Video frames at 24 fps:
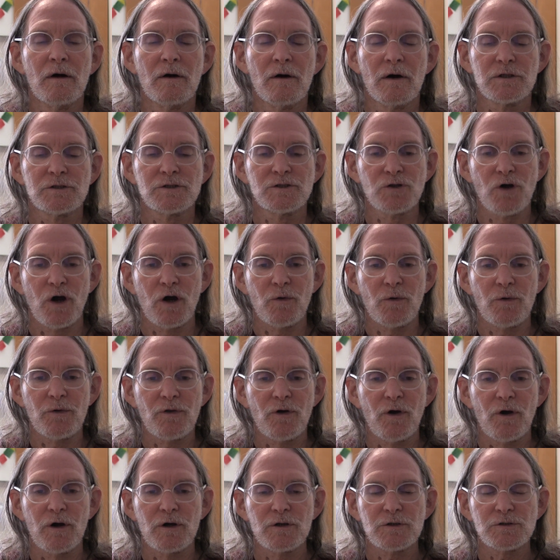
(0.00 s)
Let's start with
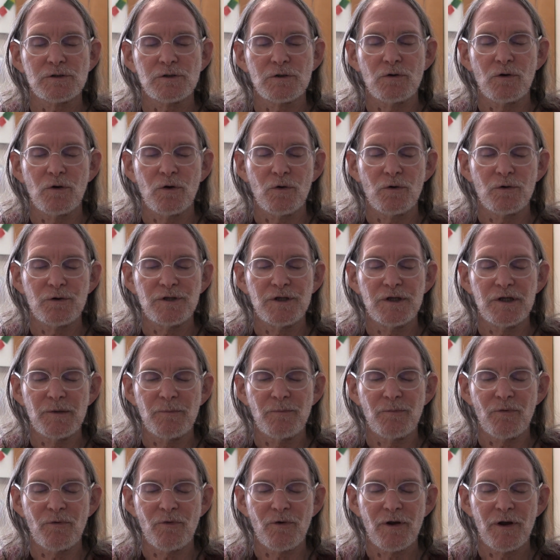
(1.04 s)
our slow
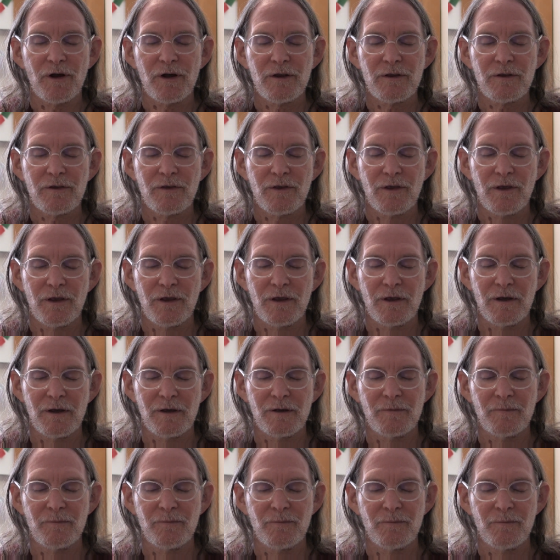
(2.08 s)
deep breath.
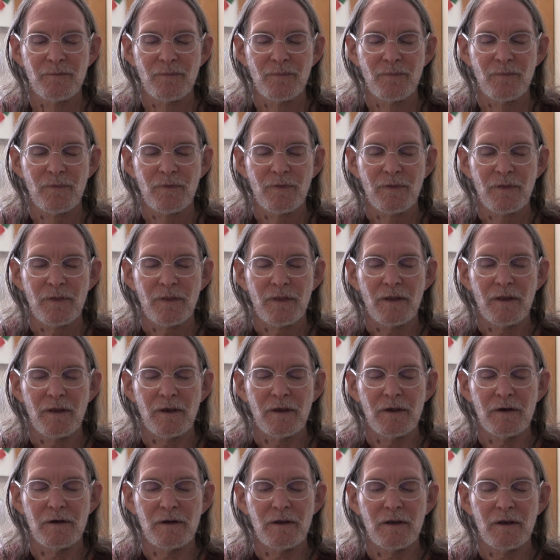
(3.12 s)

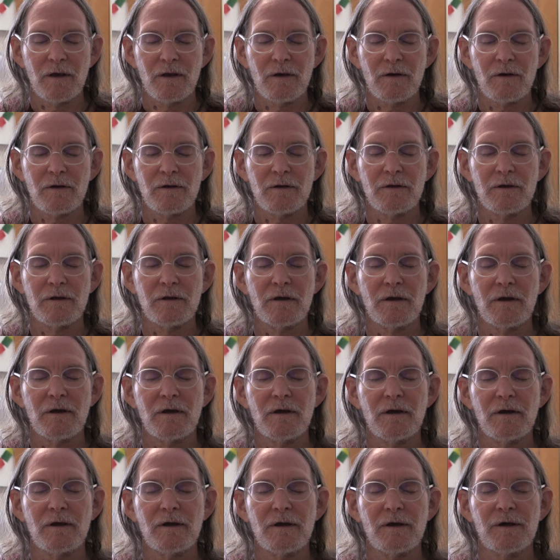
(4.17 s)

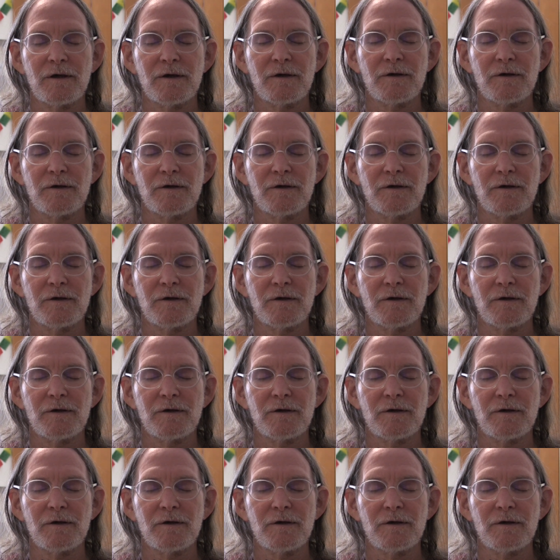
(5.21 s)
Inhaling.